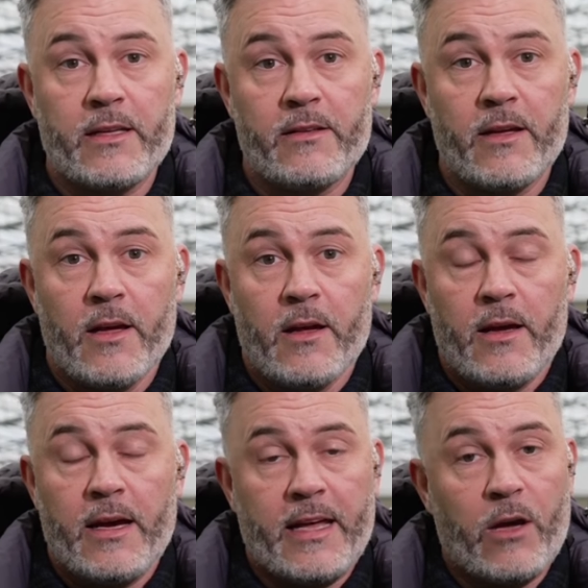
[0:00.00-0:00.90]
And
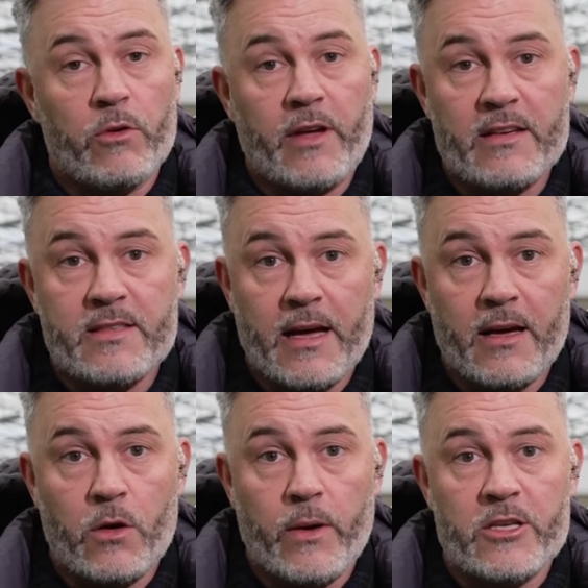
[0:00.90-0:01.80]
Eddie Howe was asked
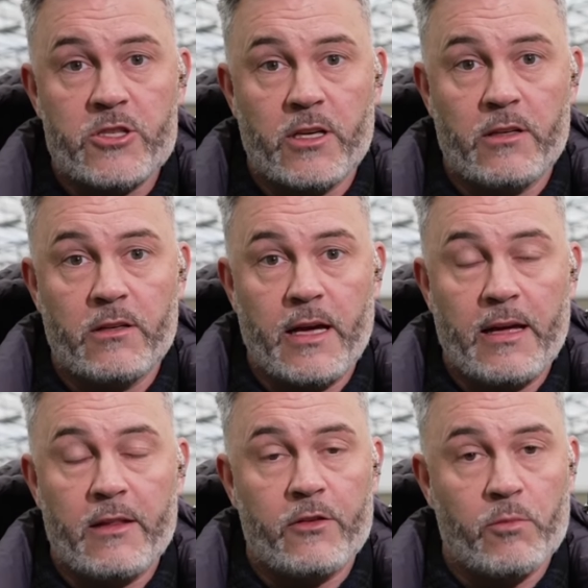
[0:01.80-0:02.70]
that question
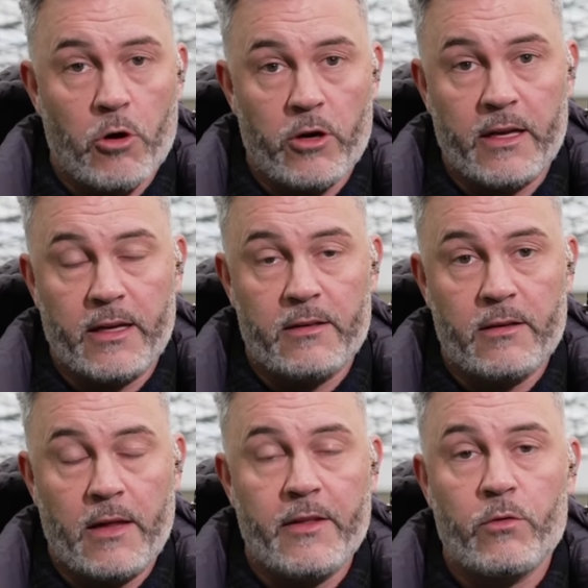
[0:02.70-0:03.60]
uh, this morning,
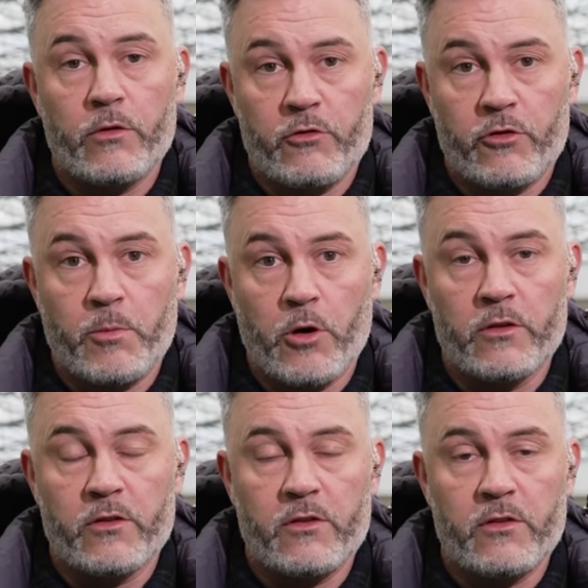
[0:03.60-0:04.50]
and, and this was his
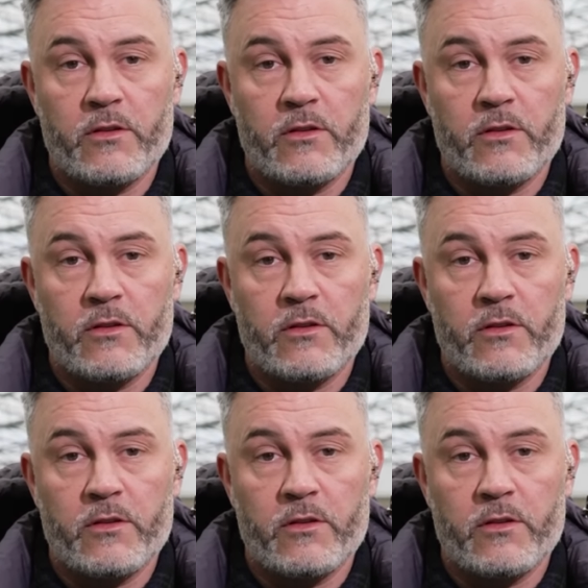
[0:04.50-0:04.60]
response.